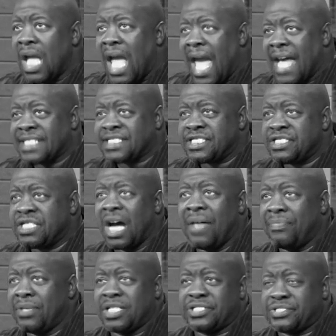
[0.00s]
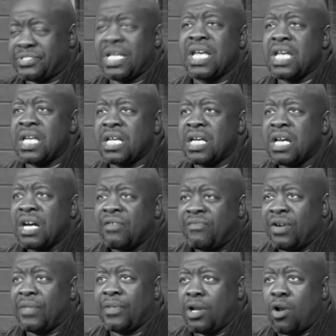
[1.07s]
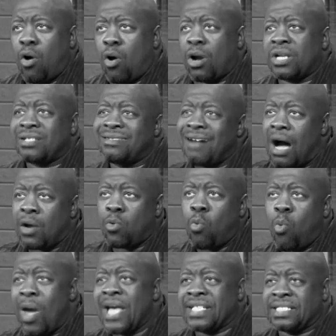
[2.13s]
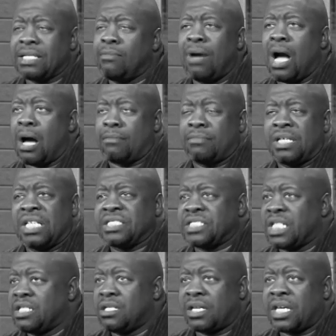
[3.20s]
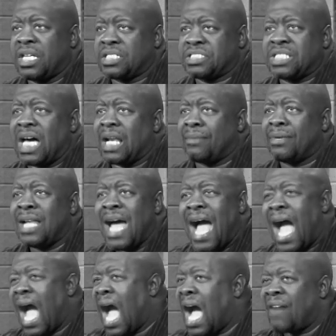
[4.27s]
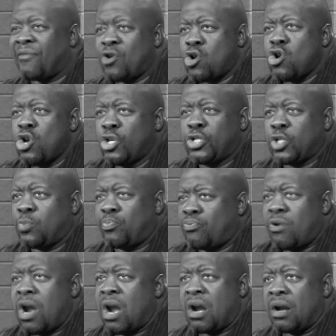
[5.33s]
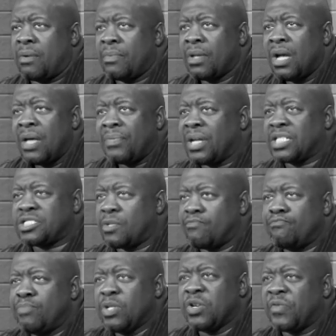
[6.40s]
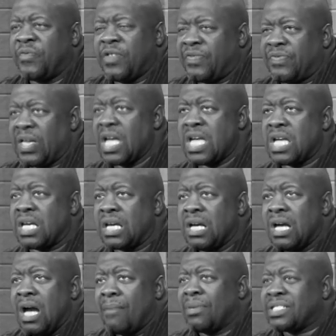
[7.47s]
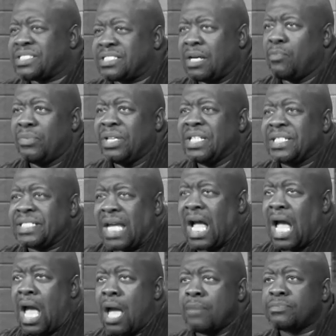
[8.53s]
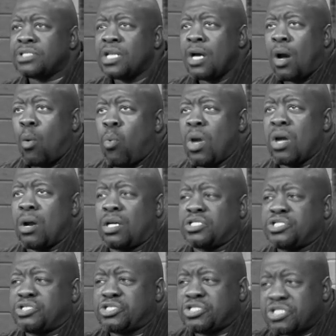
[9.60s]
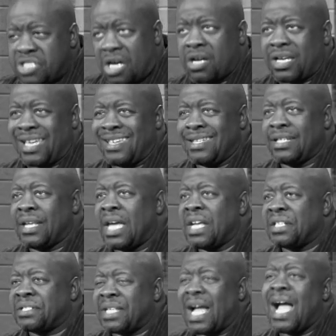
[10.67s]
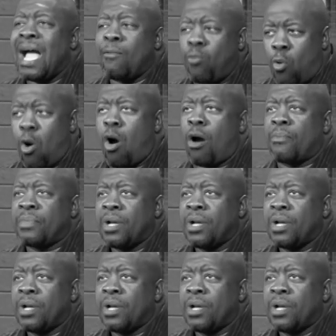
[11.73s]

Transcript: has done this thing for the Lord, God wakes him up and says, look here, Solomon, I've heard your prayer. That is a beautiful thing. But so many times we are stuck in a time warp.